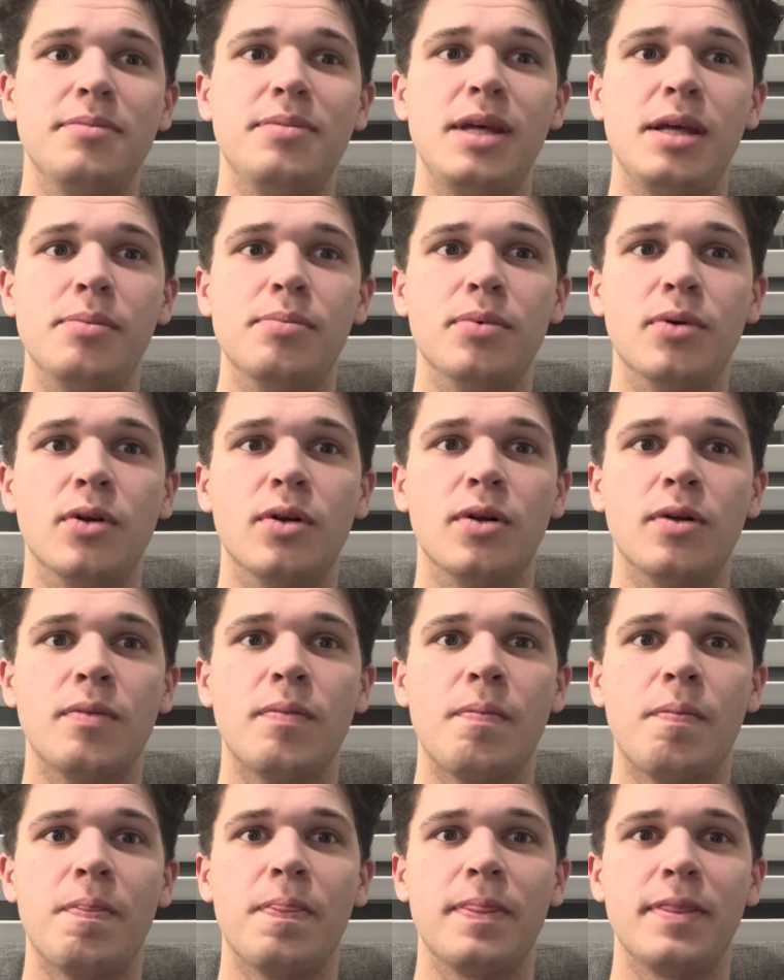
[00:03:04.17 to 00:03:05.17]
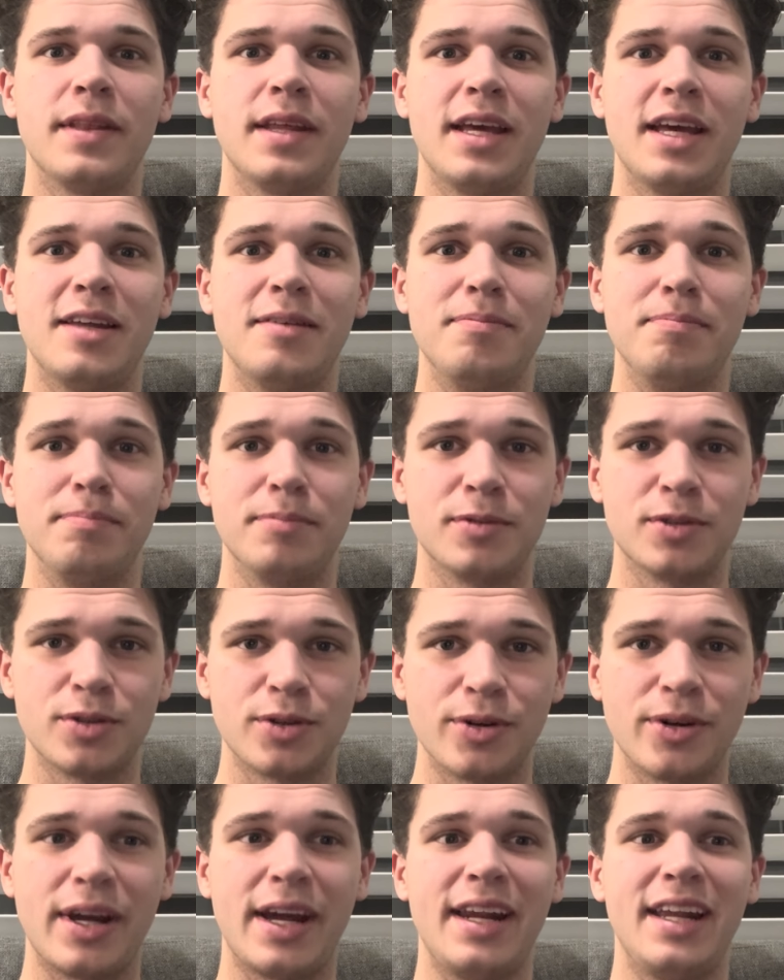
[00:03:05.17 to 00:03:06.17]
people, and
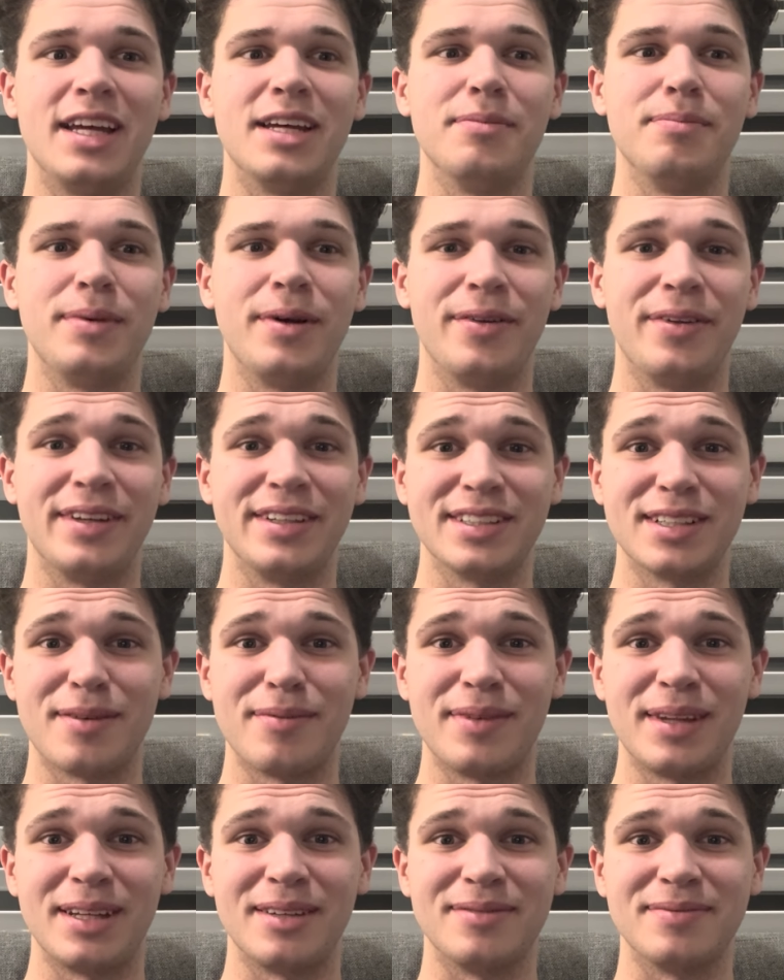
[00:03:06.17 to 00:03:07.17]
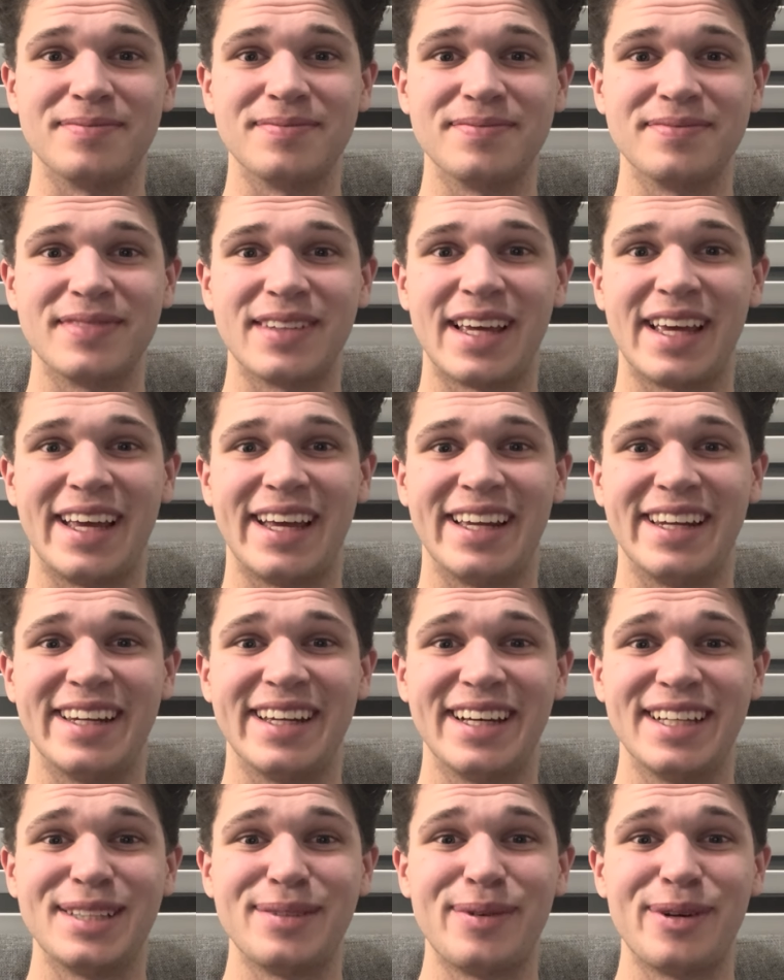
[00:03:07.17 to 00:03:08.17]
creating and building something. And
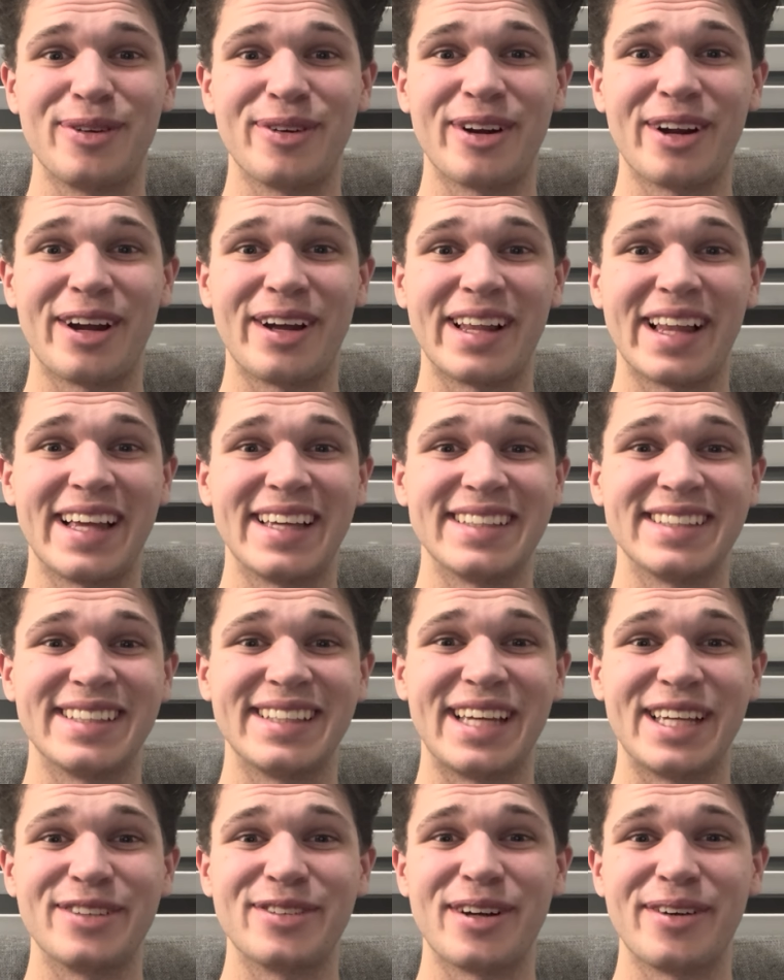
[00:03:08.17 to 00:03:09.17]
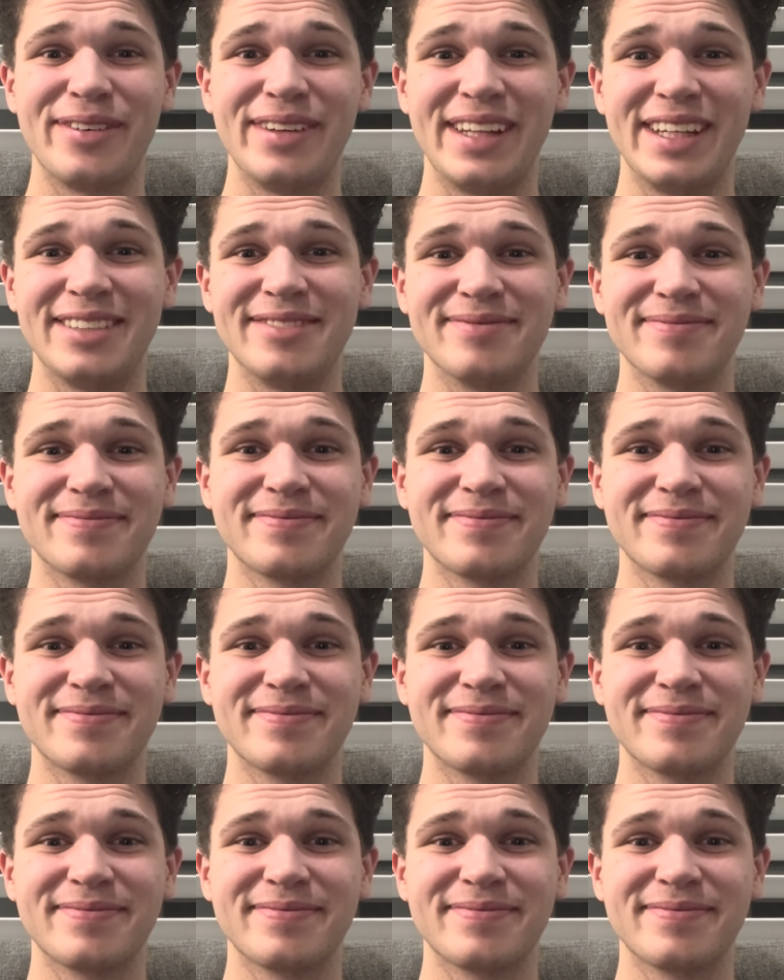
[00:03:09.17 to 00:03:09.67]
it's been a great class. Thanks for everything.